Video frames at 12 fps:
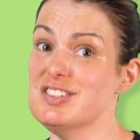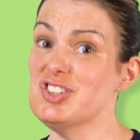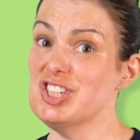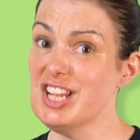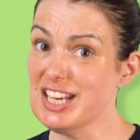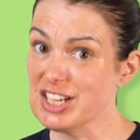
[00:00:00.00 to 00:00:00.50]
a
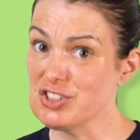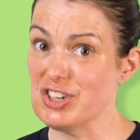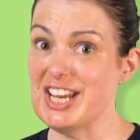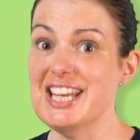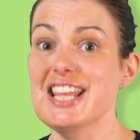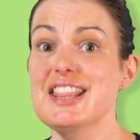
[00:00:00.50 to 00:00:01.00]
genetic
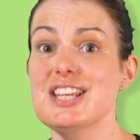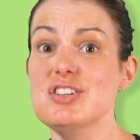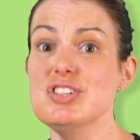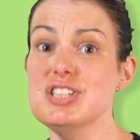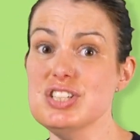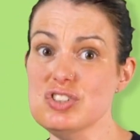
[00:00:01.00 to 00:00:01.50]
trait, their
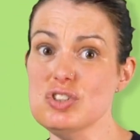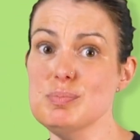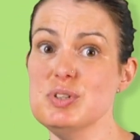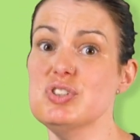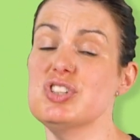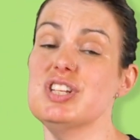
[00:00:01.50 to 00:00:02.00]

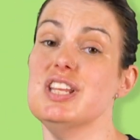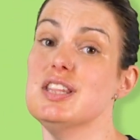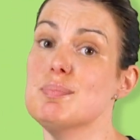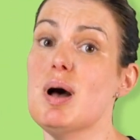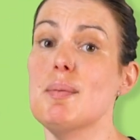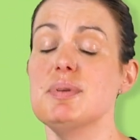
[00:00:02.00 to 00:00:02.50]
distribution in
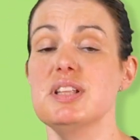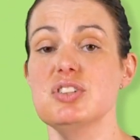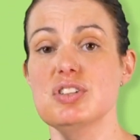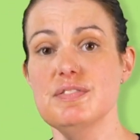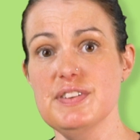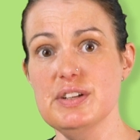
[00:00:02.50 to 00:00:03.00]
the
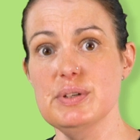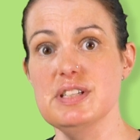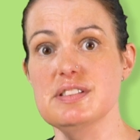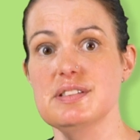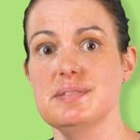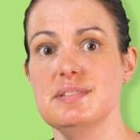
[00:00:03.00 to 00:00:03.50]
population
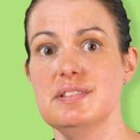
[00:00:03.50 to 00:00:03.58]
varies.